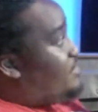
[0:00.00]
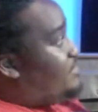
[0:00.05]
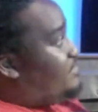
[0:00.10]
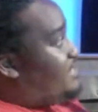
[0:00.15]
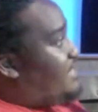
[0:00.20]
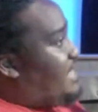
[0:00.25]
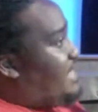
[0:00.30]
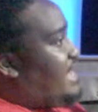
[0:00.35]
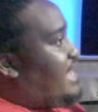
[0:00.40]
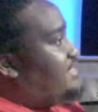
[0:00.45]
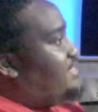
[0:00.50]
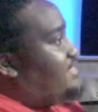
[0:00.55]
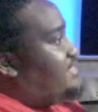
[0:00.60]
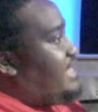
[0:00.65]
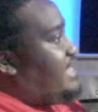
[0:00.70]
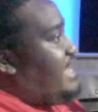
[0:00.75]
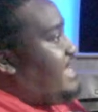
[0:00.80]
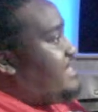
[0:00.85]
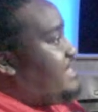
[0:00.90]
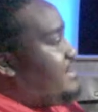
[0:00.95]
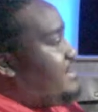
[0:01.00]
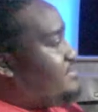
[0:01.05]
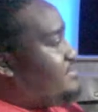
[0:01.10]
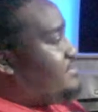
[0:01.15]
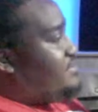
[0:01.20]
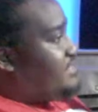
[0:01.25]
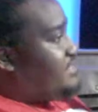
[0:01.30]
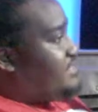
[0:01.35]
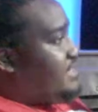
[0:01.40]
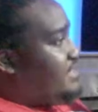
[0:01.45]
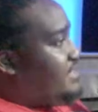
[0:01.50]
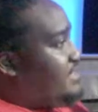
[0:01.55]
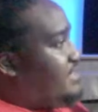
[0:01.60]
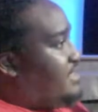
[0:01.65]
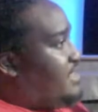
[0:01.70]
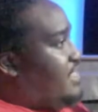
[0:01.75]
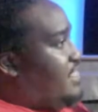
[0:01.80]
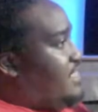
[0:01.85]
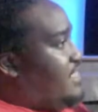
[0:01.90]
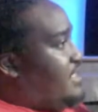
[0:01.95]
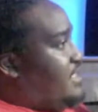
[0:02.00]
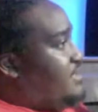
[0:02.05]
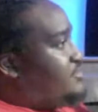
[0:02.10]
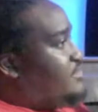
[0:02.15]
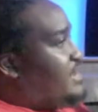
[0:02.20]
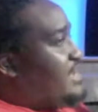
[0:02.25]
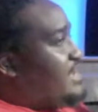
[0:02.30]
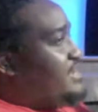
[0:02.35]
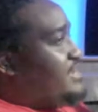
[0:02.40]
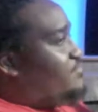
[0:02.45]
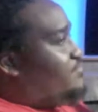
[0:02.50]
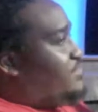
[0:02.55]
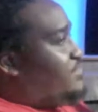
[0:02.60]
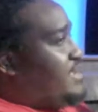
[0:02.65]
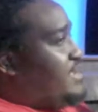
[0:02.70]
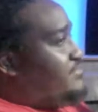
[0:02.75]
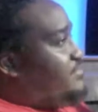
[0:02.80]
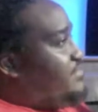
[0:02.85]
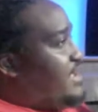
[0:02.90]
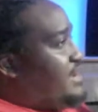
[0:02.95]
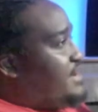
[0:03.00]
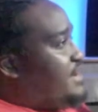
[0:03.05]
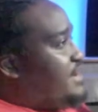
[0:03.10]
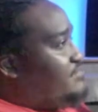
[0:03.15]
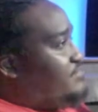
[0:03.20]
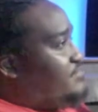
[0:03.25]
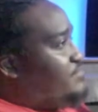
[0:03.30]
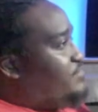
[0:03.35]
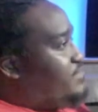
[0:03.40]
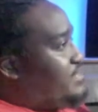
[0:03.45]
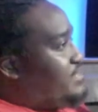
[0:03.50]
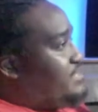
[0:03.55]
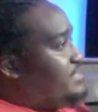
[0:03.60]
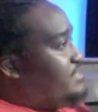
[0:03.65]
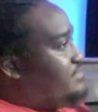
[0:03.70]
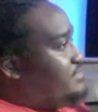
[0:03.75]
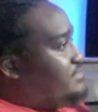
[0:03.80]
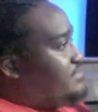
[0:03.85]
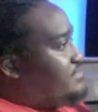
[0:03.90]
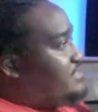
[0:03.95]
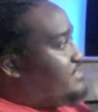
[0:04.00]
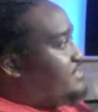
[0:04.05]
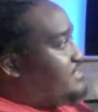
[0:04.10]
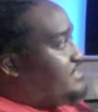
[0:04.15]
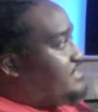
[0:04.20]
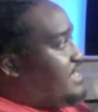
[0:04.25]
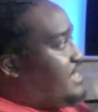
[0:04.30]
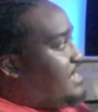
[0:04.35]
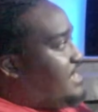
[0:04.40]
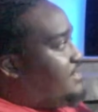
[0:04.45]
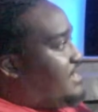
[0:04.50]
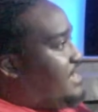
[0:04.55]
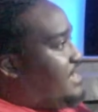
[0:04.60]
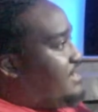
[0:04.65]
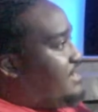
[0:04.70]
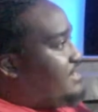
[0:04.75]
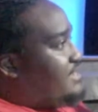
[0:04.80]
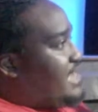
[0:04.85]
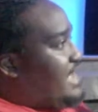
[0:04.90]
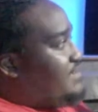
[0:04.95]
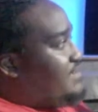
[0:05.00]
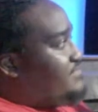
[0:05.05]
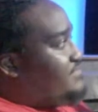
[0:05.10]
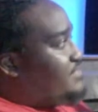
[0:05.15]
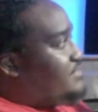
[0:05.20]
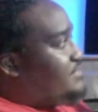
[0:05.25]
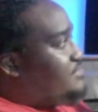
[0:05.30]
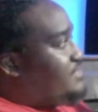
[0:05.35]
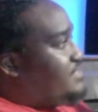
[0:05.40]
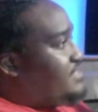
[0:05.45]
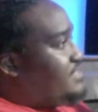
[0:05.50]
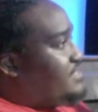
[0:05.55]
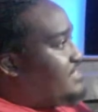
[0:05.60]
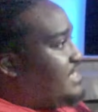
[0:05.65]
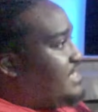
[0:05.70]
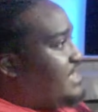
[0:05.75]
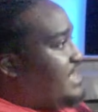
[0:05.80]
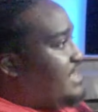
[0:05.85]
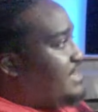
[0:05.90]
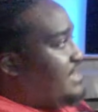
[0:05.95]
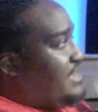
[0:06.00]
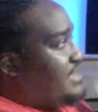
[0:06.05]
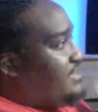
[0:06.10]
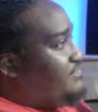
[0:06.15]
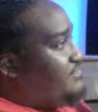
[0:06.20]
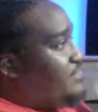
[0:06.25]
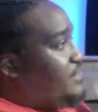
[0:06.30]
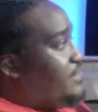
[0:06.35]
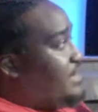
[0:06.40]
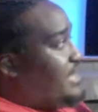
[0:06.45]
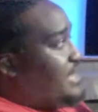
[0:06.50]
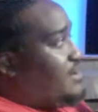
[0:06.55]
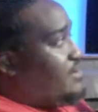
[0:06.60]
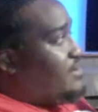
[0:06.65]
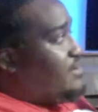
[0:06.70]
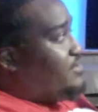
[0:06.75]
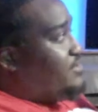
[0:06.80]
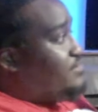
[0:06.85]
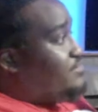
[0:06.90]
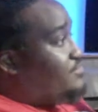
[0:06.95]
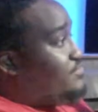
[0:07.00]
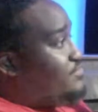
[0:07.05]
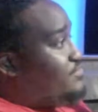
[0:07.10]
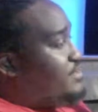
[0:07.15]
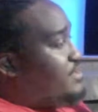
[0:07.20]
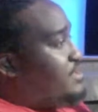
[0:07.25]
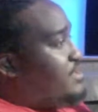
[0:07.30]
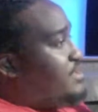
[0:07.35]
You know what I mean? Like I just had that understanding. So I never really took the time to kind of dive into it because I kind of like felt like I already knew.